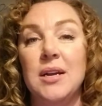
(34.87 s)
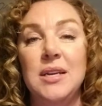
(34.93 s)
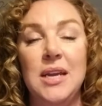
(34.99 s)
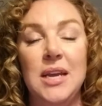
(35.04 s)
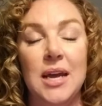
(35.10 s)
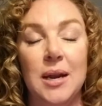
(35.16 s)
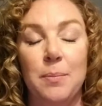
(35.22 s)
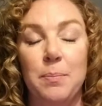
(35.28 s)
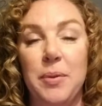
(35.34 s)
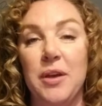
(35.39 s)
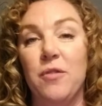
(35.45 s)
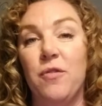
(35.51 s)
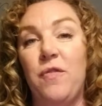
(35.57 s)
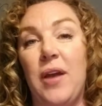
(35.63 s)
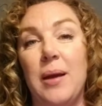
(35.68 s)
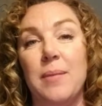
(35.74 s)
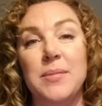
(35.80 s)
He had a big
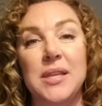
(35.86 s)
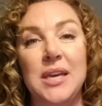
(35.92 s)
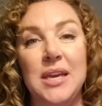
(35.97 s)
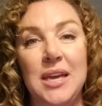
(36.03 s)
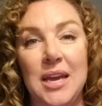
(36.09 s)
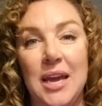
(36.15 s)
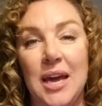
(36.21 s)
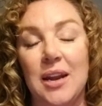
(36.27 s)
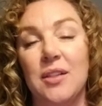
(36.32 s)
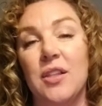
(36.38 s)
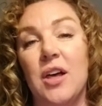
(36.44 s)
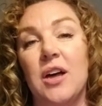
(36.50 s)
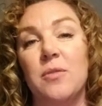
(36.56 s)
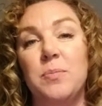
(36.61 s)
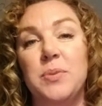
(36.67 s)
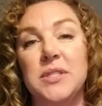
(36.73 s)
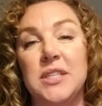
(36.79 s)
family. He had a
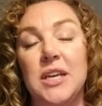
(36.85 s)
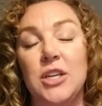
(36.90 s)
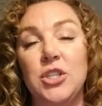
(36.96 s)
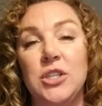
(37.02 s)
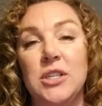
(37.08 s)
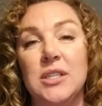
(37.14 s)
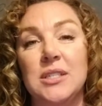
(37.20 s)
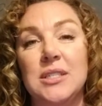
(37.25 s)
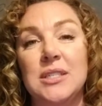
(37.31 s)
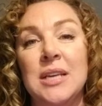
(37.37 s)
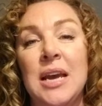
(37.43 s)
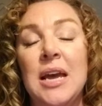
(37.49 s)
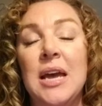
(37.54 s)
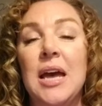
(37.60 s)
lot of possessions,